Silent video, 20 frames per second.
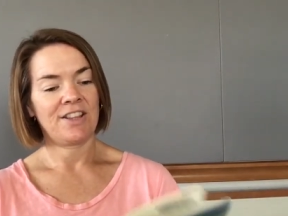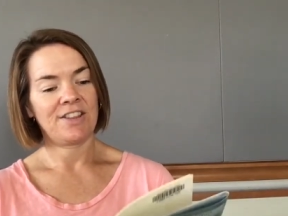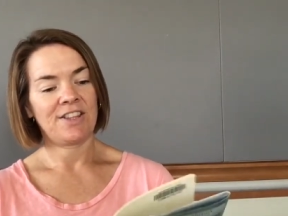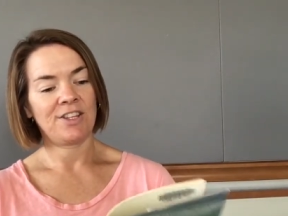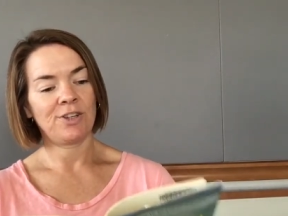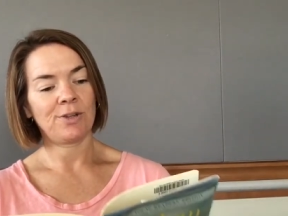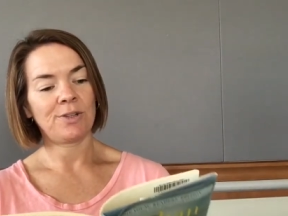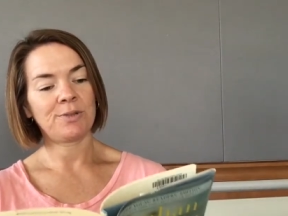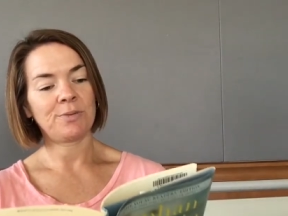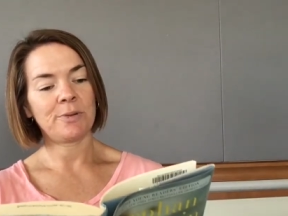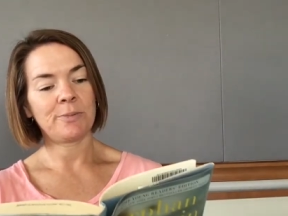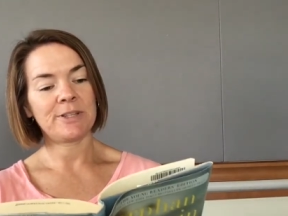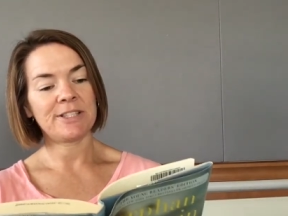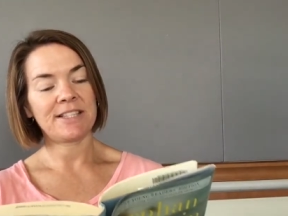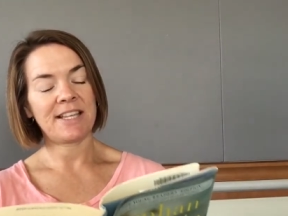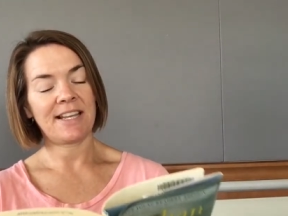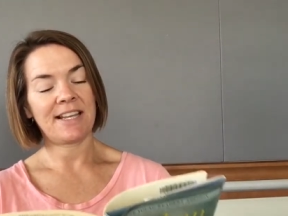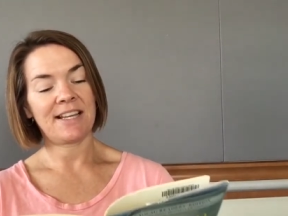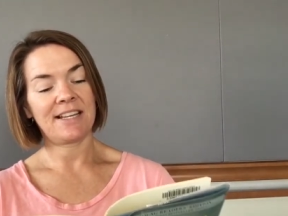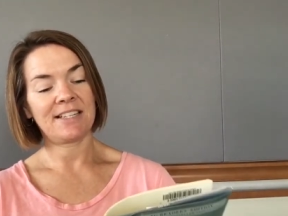The old woman's
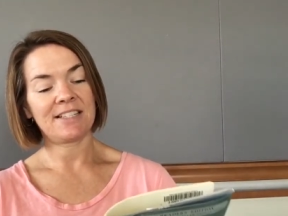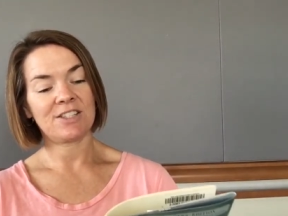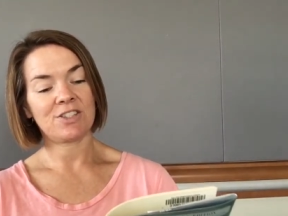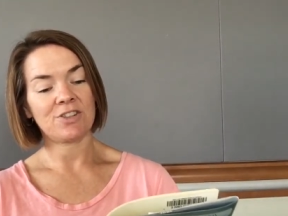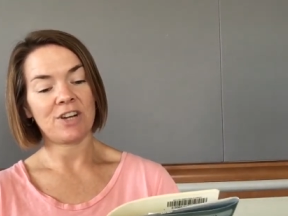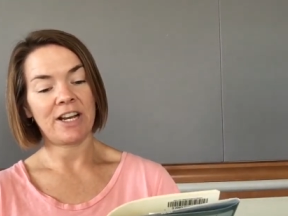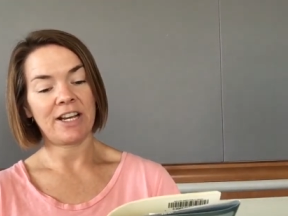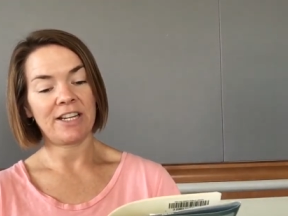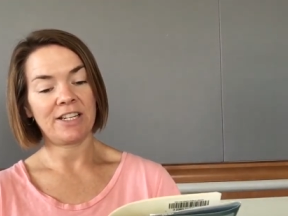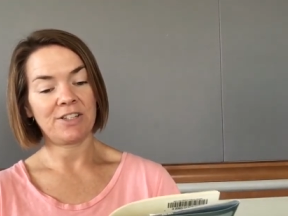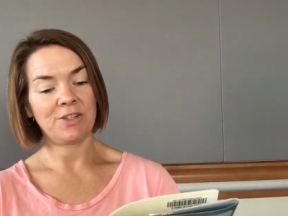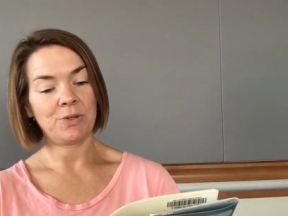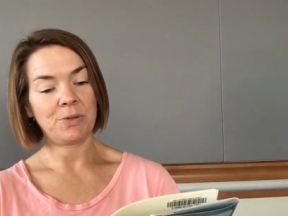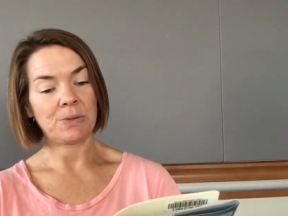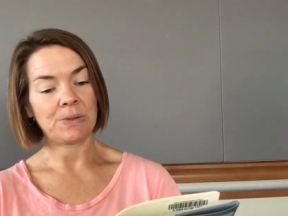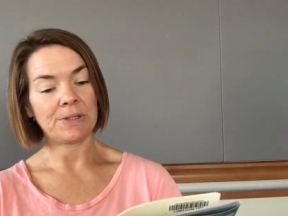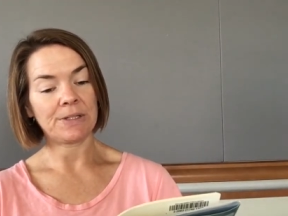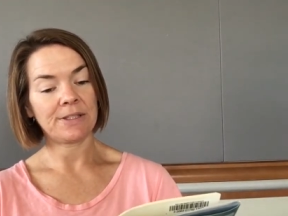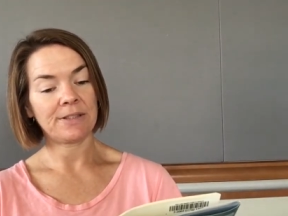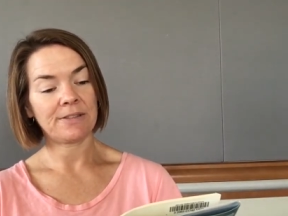hand is dry and
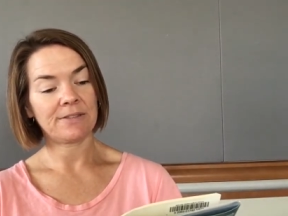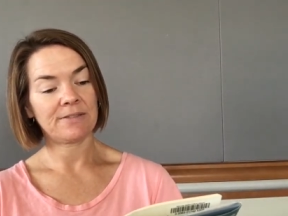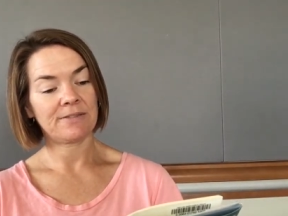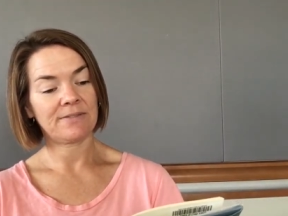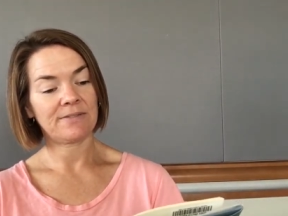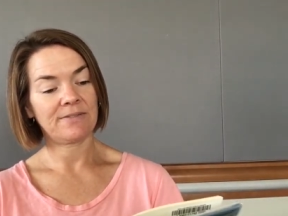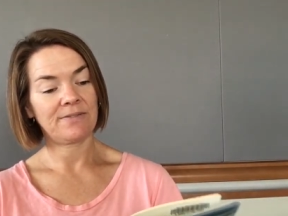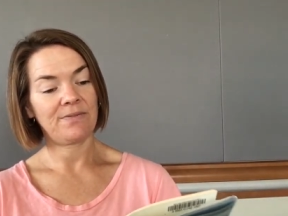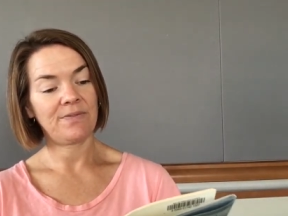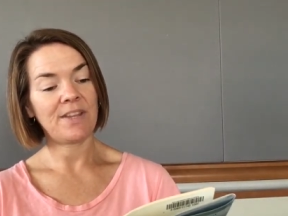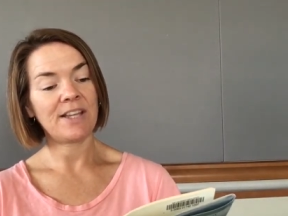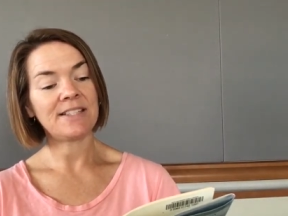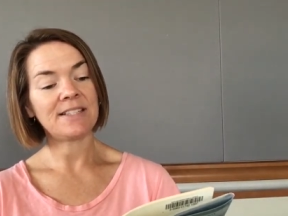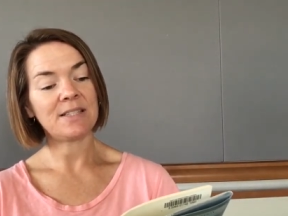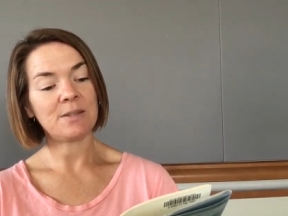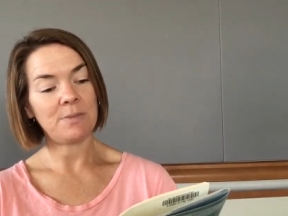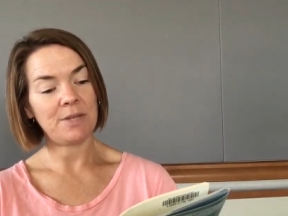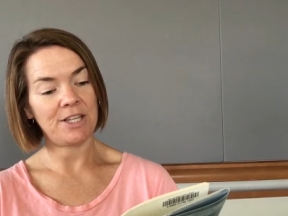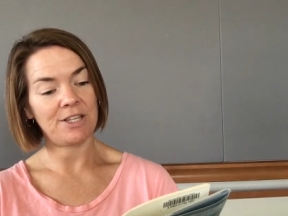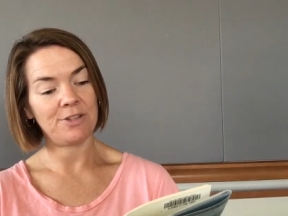cool. Nice
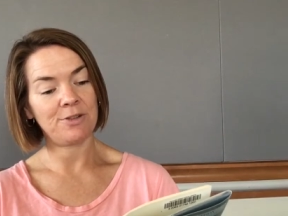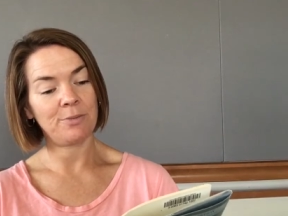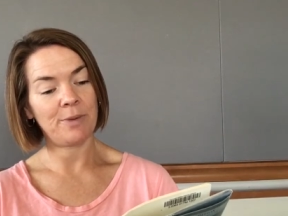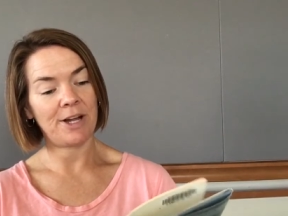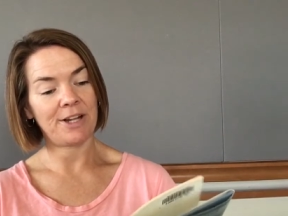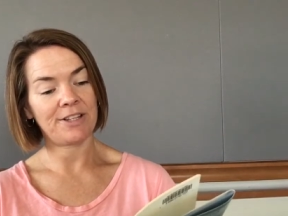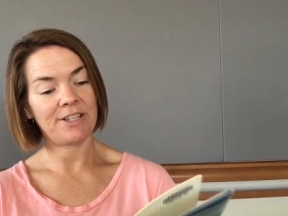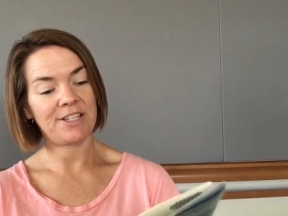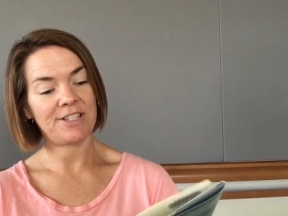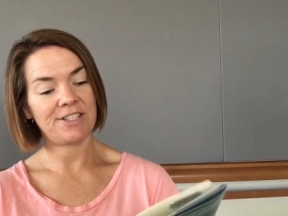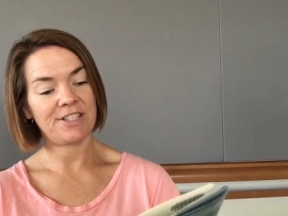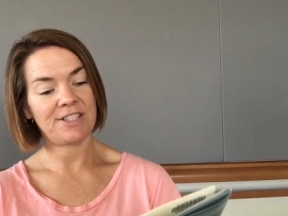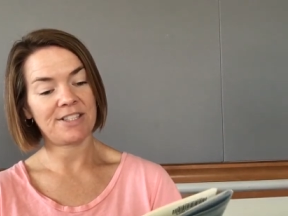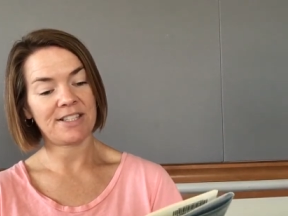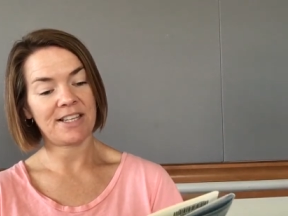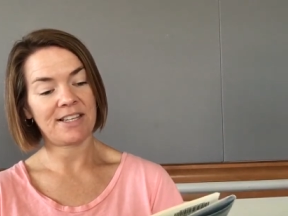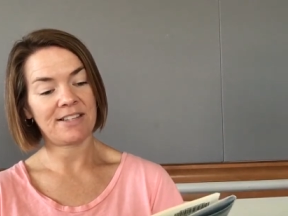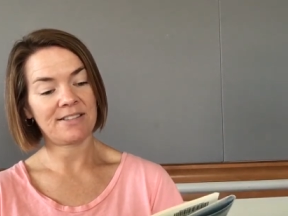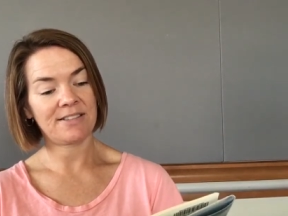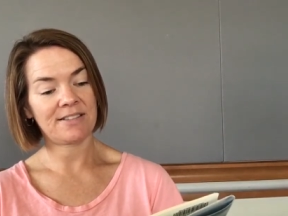to meet you, Molly, she
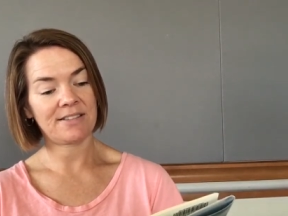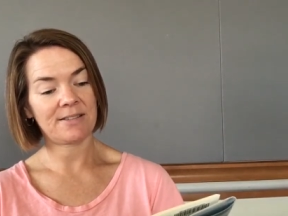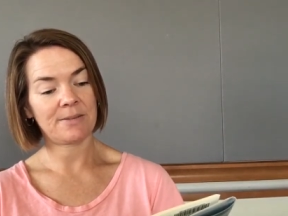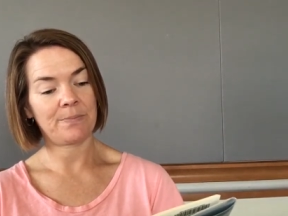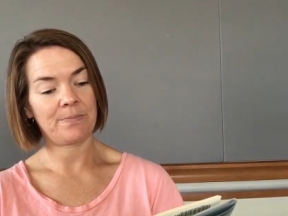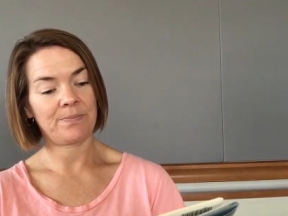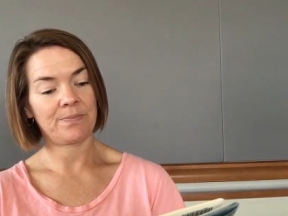says.